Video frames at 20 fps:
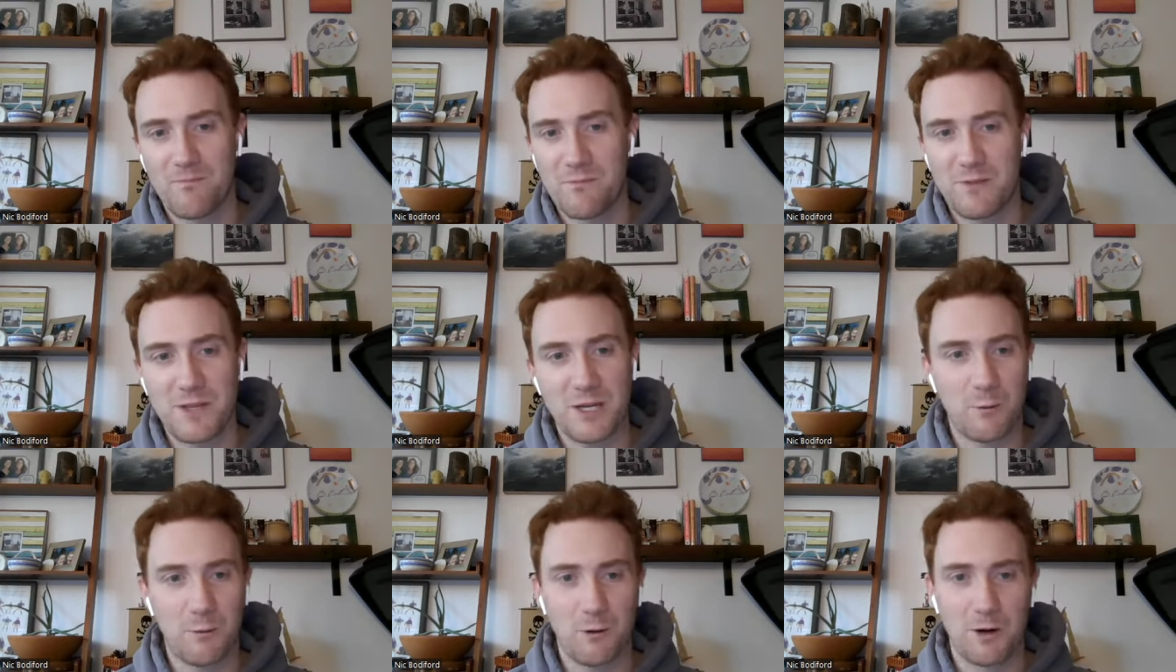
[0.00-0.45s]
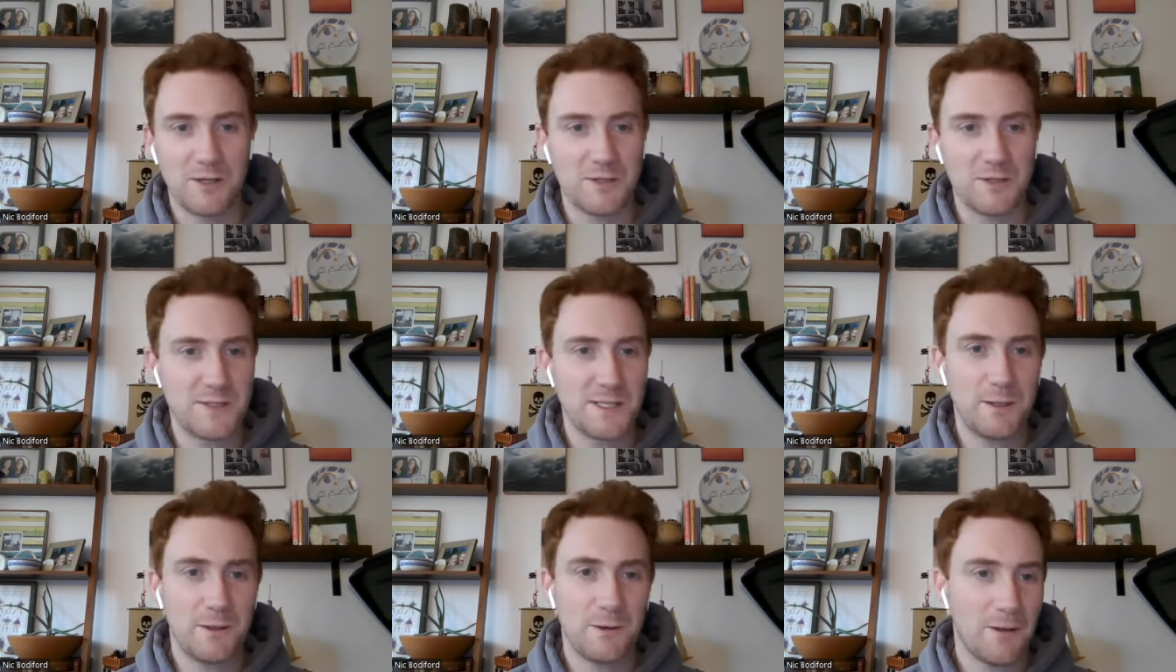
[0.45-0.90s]
think we're going to
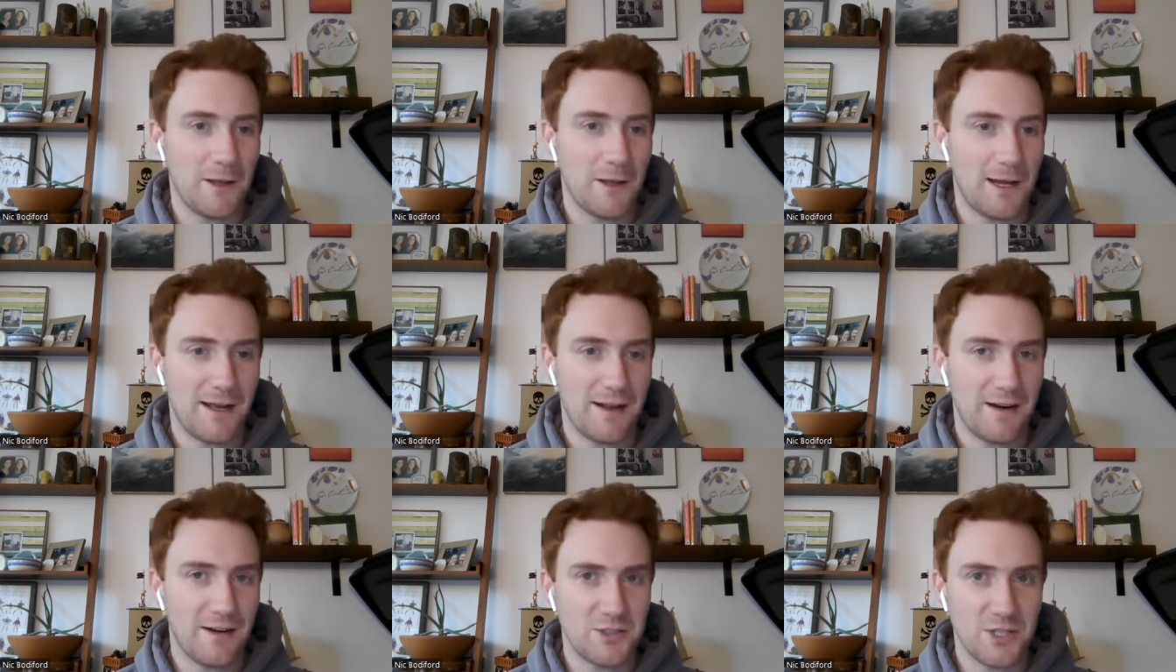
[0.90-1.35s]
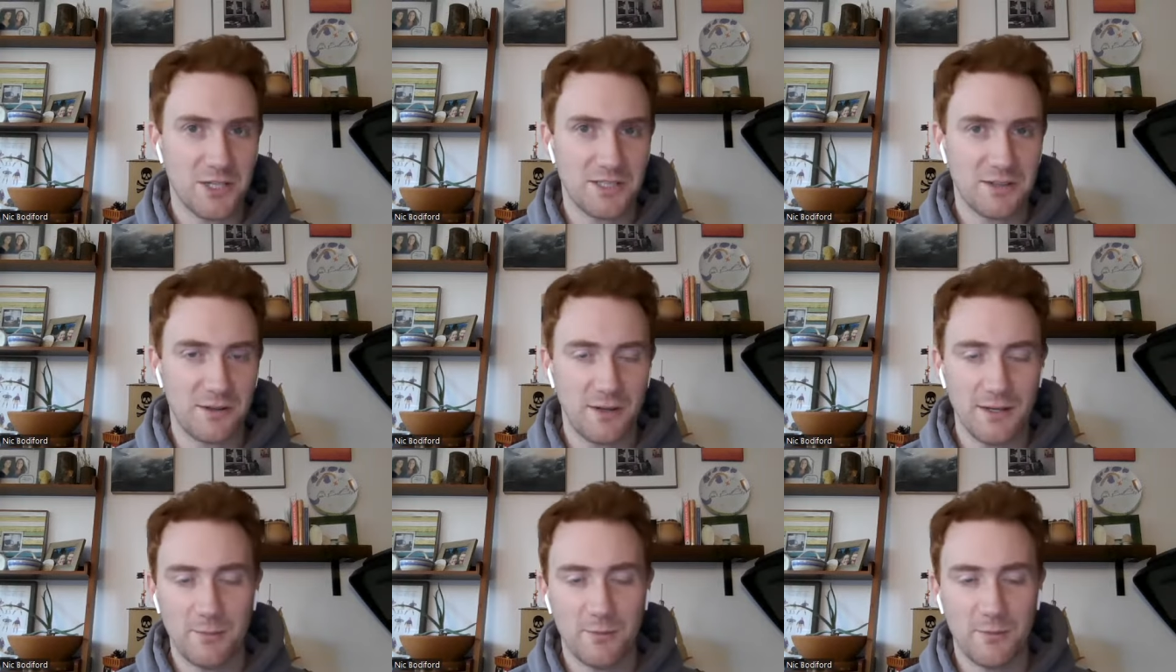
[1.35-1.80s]
see a whole lot out of Chase
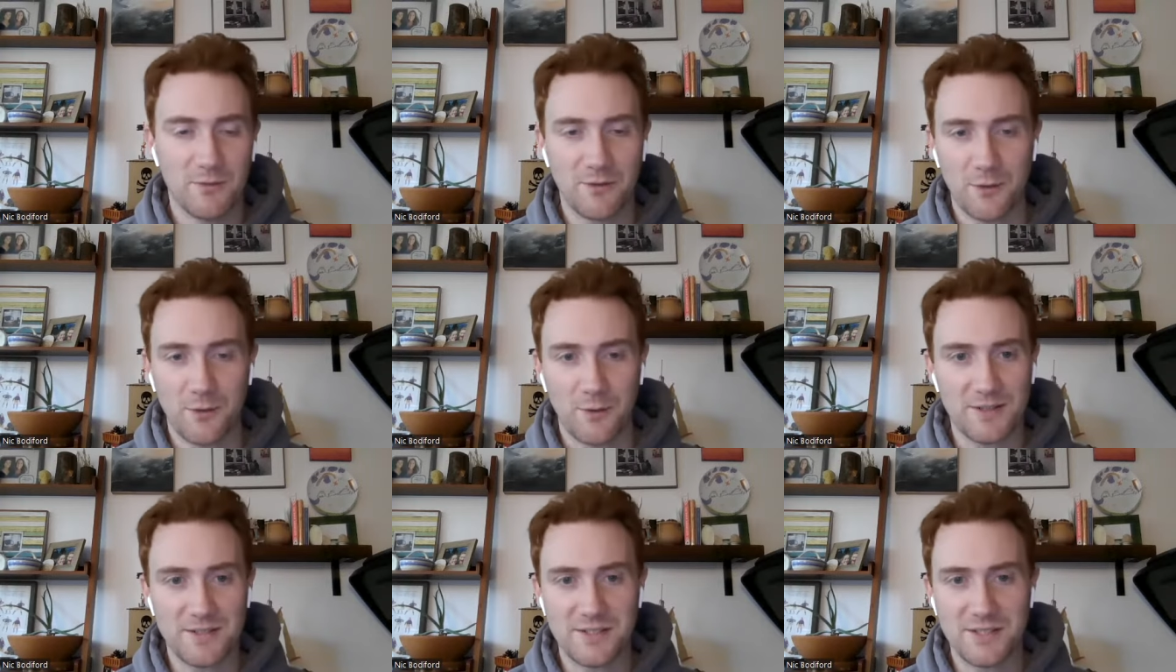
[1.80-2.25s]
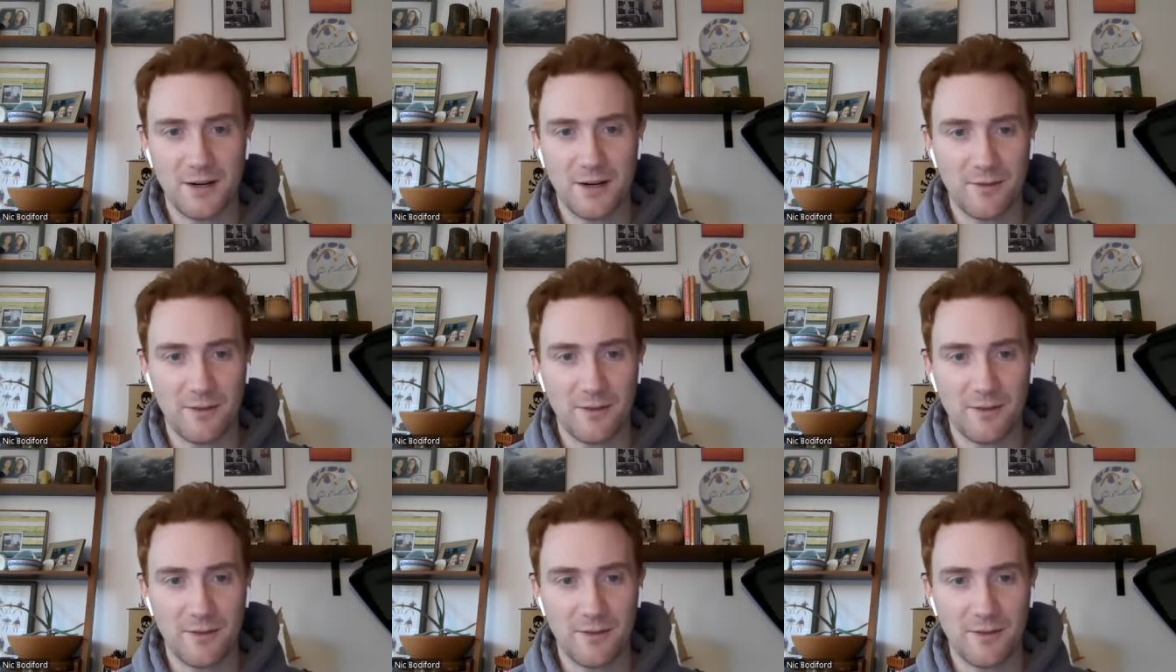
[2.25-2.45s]
Claypool for the rest of the year.